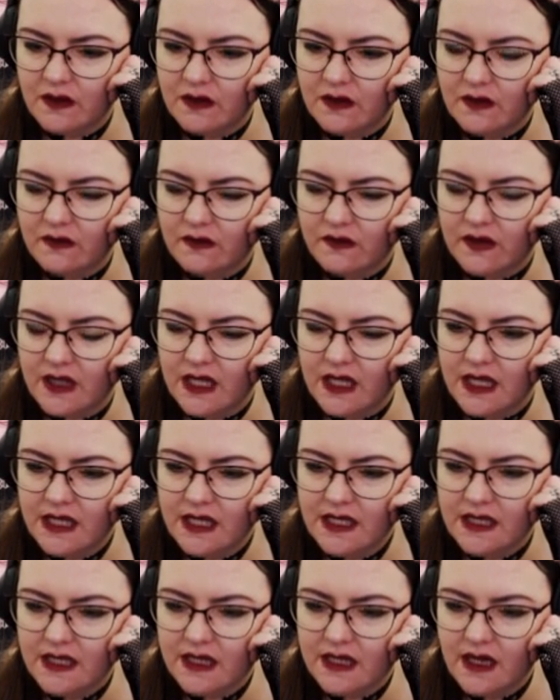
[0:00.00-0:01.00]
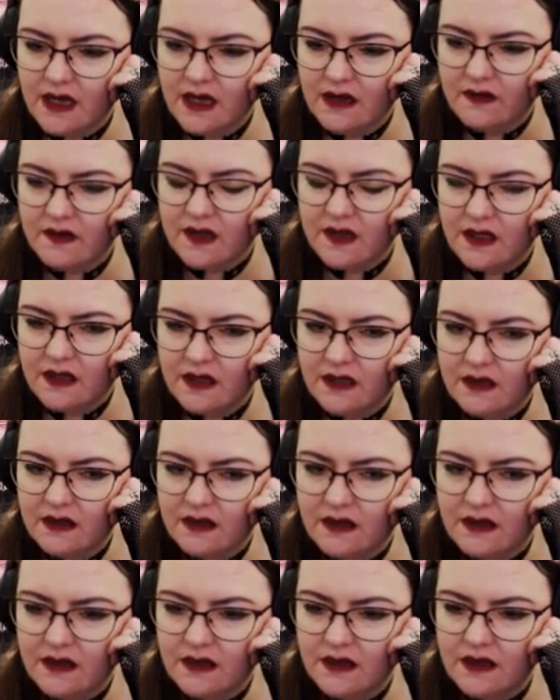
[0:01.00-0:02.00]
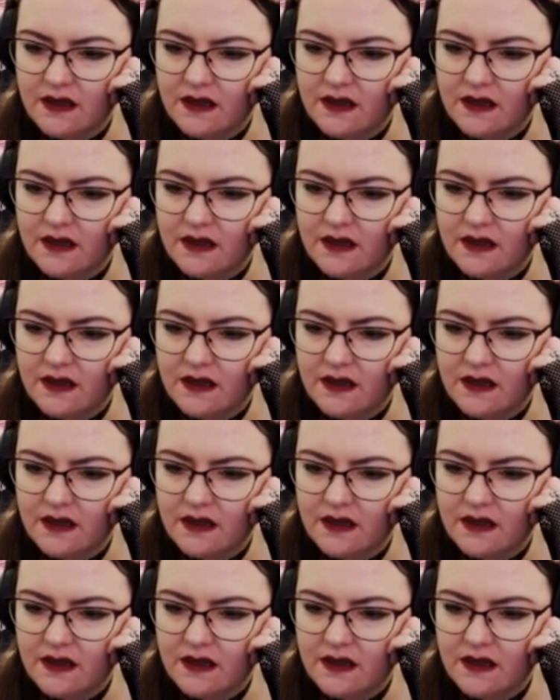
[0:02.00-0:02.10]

of this kind of stuff.